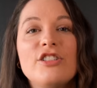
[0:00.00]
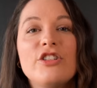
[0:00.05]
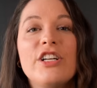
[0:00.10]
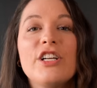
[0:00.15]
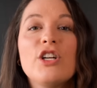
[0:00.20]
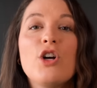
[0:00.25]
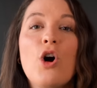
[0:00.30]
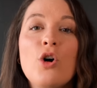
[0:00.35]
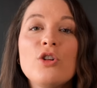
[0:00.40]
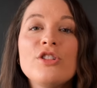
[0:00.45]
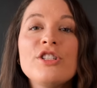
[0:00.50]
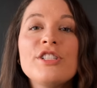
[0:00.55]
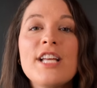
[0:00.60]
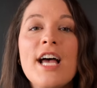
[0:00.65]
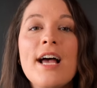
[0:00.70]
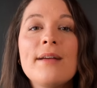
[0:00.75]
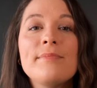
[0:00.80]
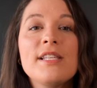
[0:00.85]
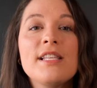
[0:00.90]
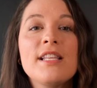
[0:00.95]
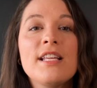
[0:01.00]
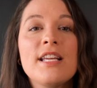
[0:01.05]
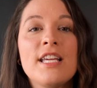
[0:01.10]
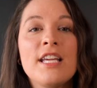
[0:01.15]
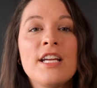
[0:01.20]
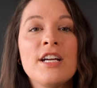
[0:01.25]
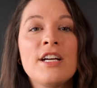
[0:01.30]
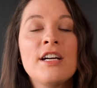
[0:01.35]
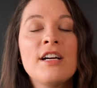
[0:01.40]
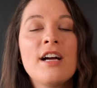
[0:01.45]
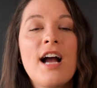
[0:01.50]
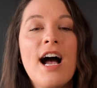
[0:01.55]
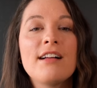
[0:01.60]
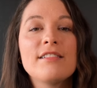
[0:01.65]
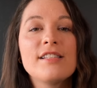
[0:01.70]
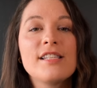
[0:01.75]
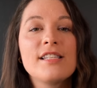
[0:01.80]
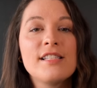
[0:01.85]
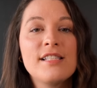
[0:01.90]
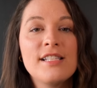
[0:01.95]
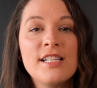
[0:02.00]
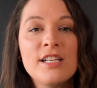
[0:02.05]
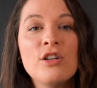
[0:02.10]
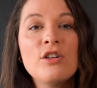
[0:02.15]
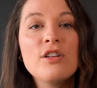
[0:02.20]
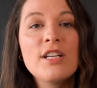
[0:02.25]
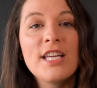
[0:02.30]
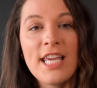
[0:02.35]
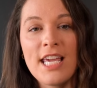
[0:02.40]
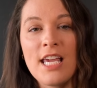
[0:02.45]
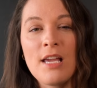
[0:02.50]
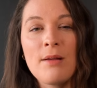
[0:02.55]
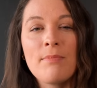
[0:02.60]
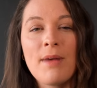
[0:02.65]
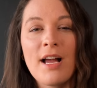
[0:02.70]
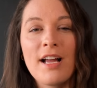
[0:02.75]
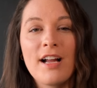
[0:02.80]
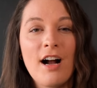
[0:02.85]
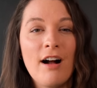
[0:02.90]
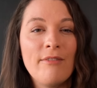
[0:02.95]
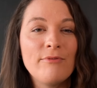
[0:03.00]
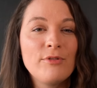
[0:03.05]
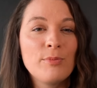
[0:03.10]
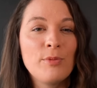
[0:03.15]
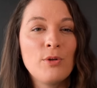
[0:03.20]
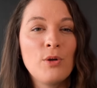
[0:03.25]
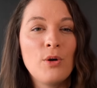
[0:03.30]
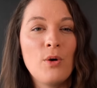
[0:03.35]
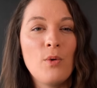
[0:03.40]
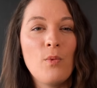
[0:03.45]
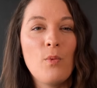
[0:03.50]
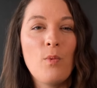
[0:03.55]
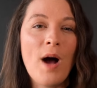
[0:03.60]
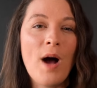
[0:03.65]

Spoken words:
During colder times of the year, I'll still keep my comfortable